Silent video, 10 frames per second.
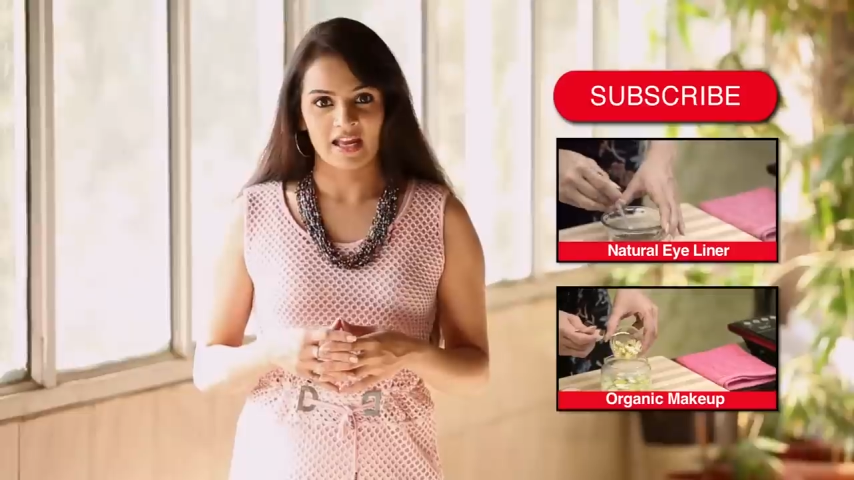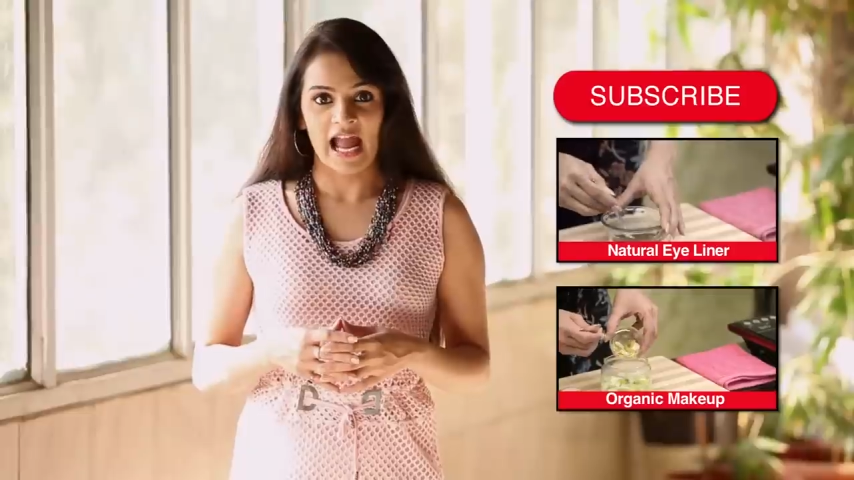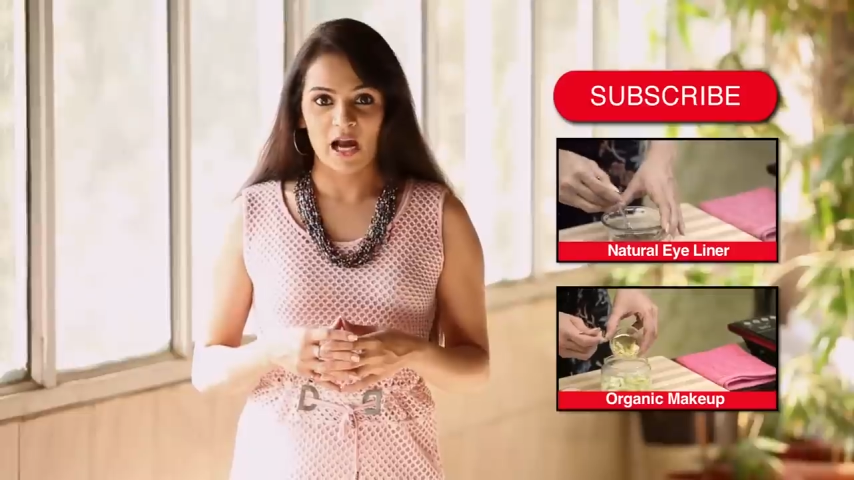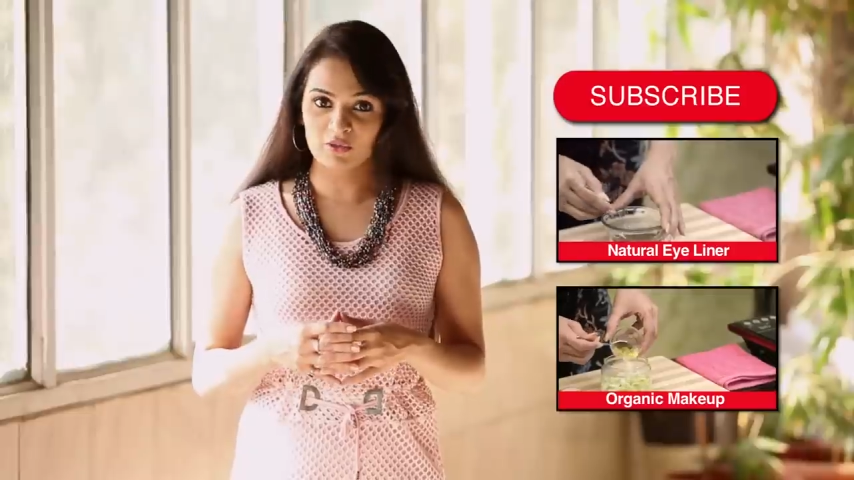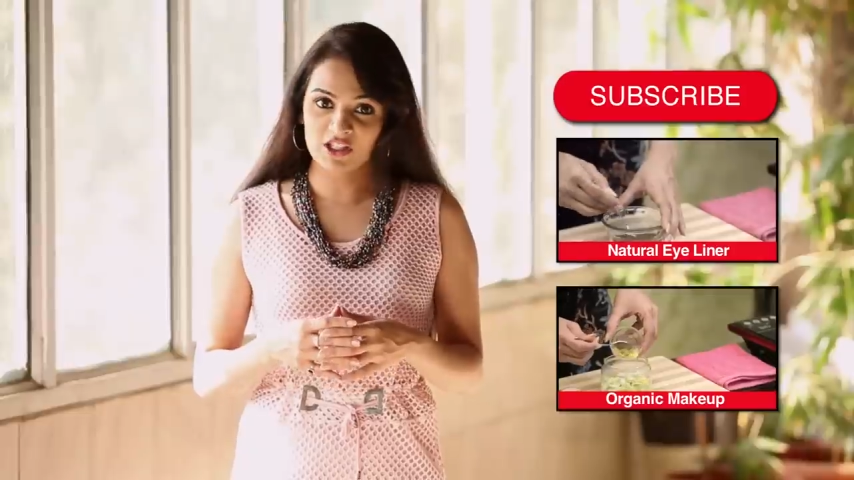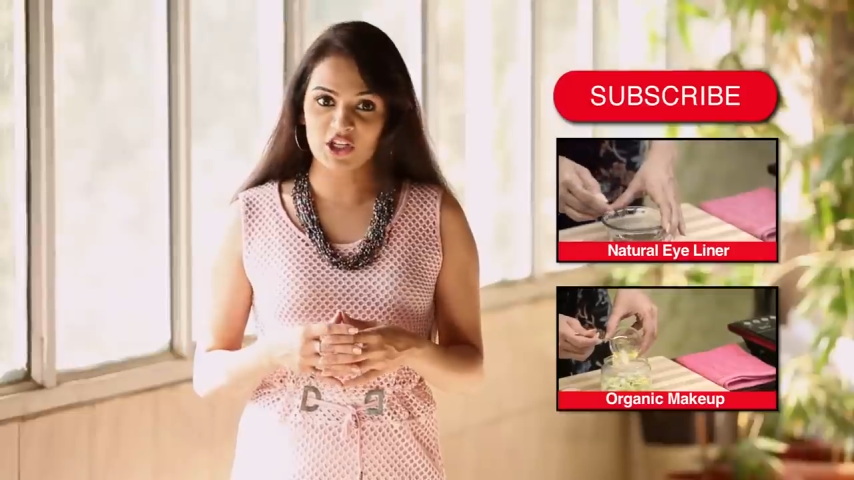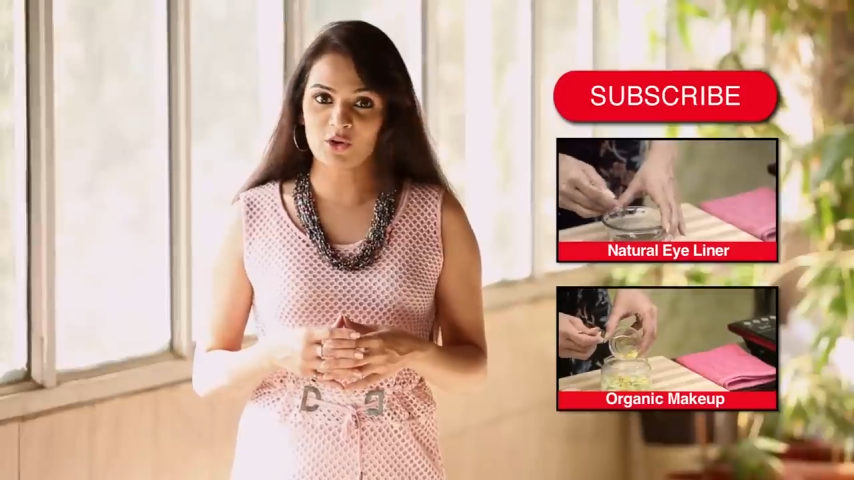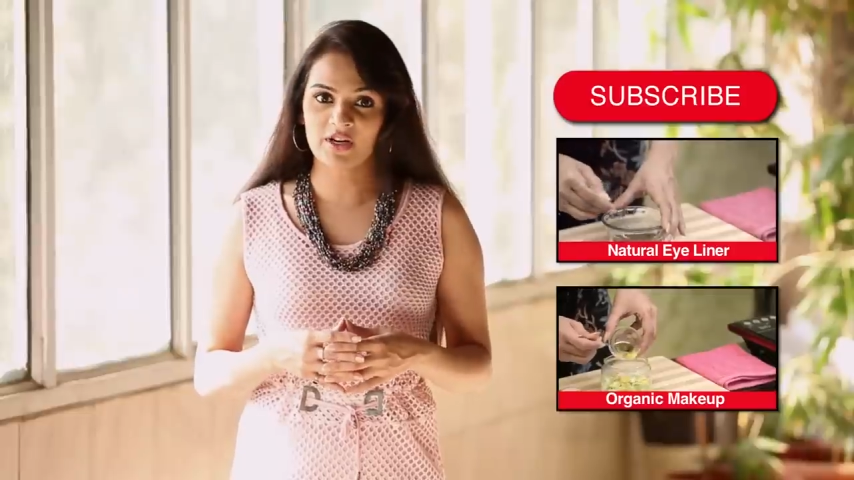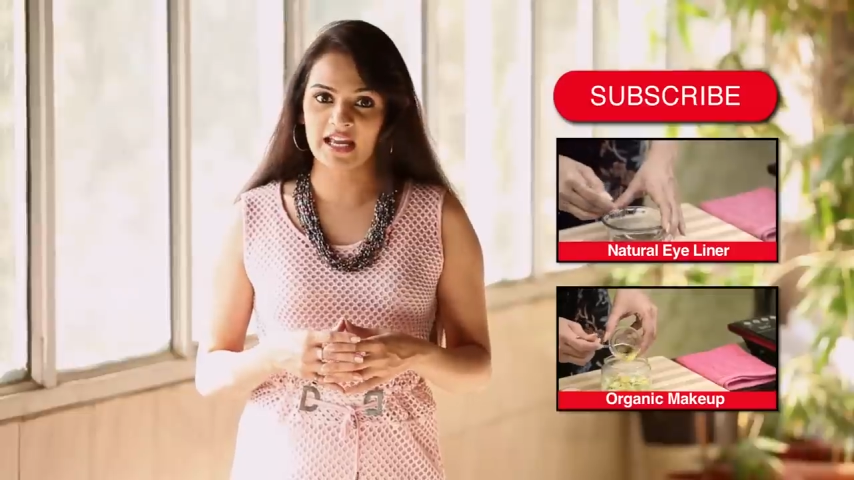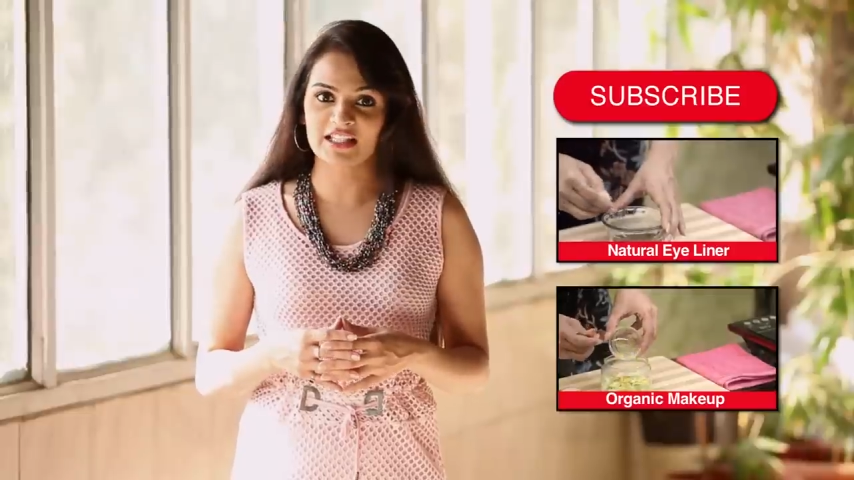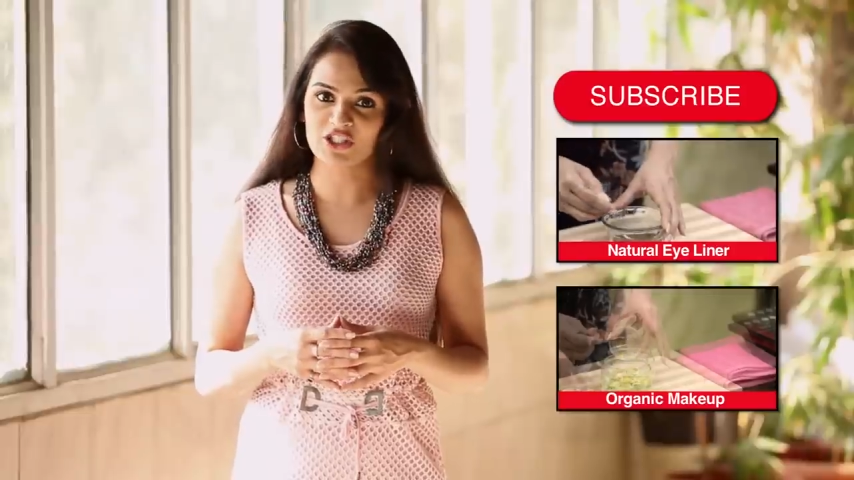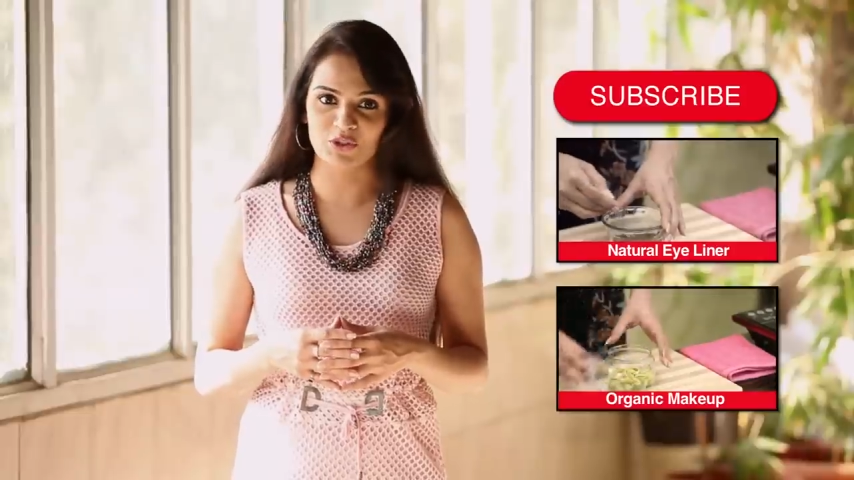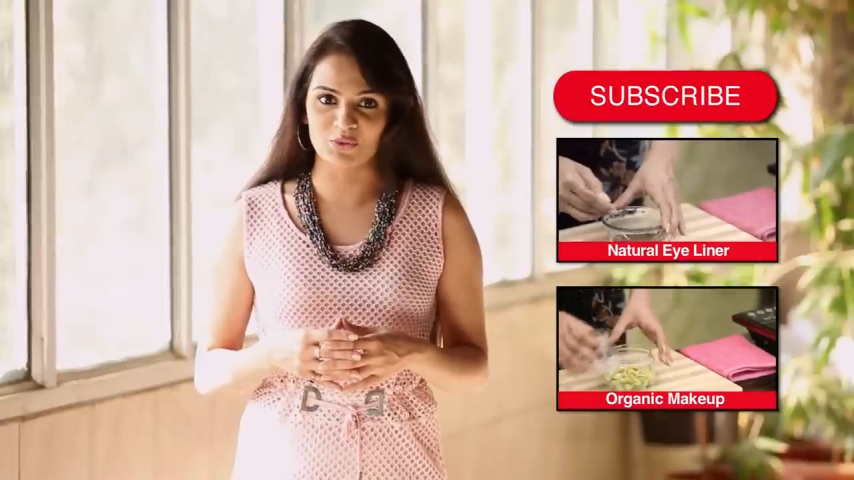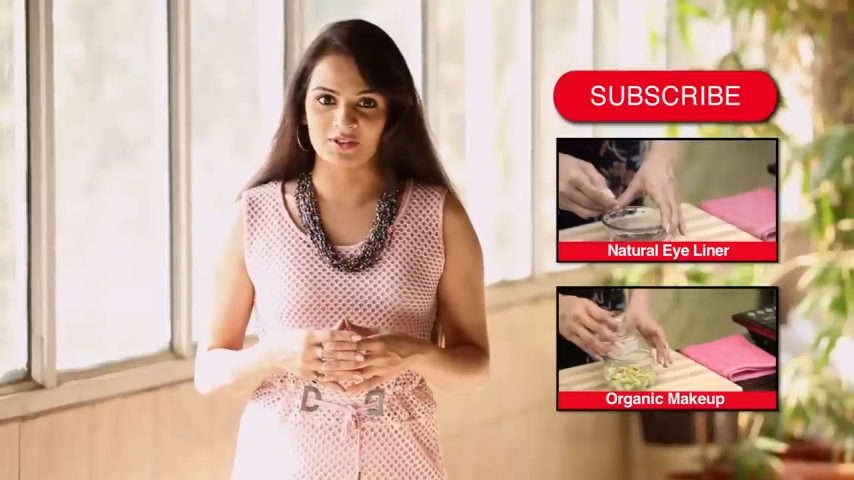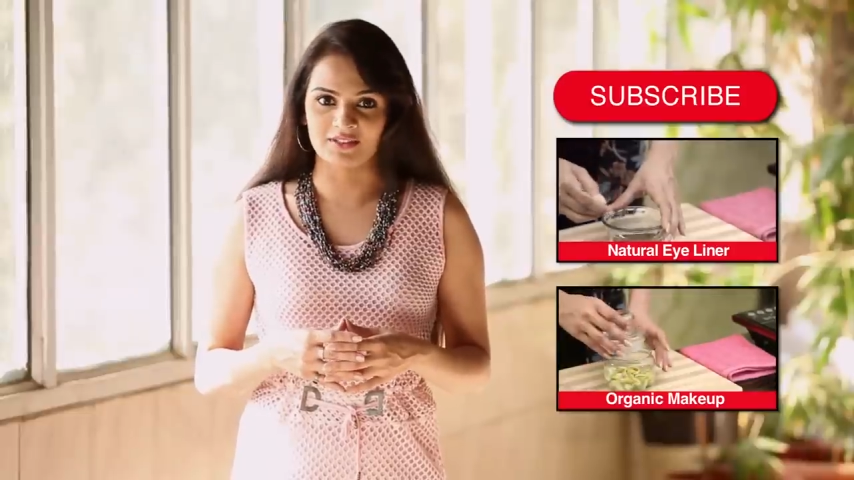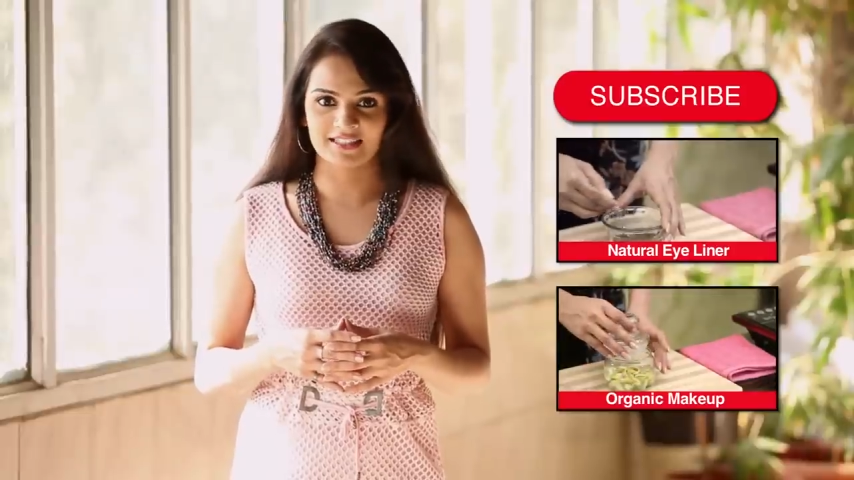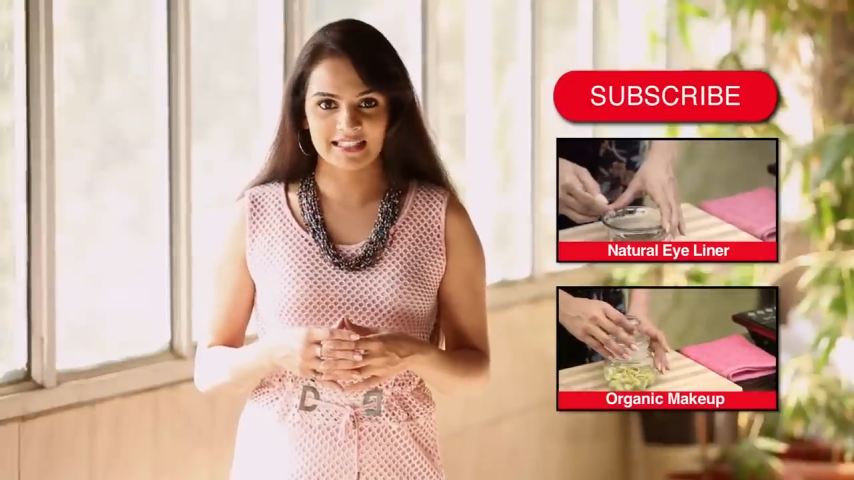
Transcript: I will see you again soon.